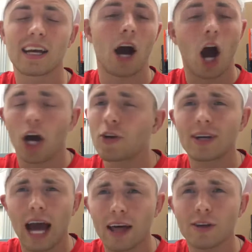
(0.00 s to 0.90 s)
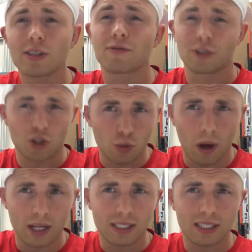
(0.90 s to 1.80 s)
$100 for 2
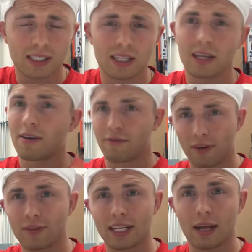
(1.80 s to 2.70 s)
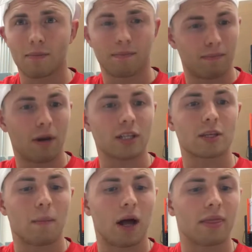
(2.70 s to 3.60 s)
months, $50
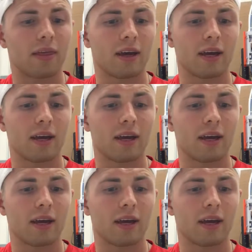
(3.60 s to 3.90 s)
a month.